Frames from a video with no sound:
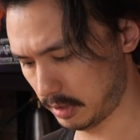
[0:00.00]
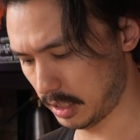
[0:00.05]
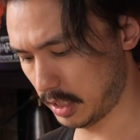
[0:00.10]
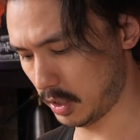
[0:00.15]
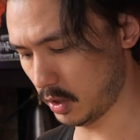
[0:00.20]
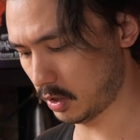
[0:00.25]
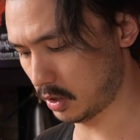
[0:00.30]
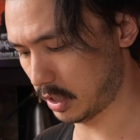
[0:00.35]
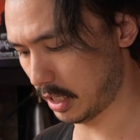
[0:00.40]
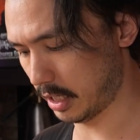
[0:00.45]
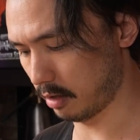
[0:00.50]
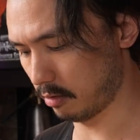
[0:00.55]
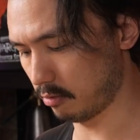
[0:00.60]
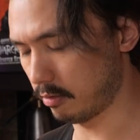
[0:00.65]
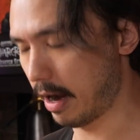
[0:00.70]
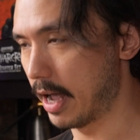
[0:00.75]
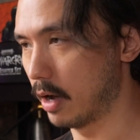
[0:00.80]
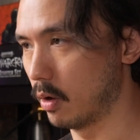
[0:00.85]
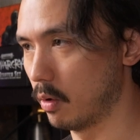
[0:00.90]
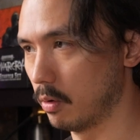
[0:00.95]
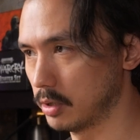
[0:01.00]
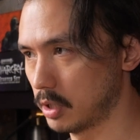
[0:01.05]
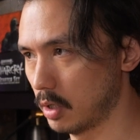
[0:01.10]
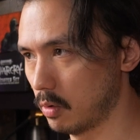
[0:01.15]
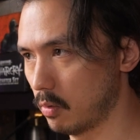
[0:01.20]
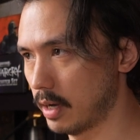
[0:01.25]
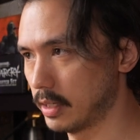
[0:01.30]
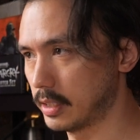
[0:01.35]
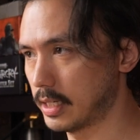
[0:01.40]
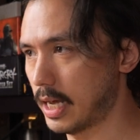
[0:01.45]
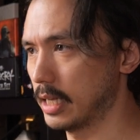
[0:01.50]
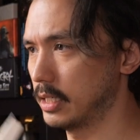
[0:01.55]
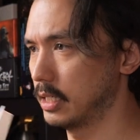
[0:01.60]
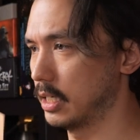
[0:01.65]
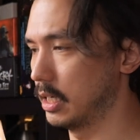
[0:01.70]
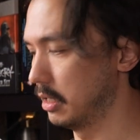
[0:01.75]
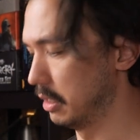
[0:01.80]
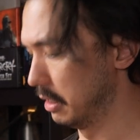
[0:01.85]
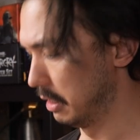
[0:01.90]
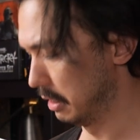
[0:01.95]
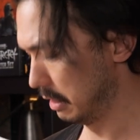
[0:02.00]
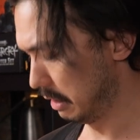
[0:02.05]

It looks like a rat also went at it,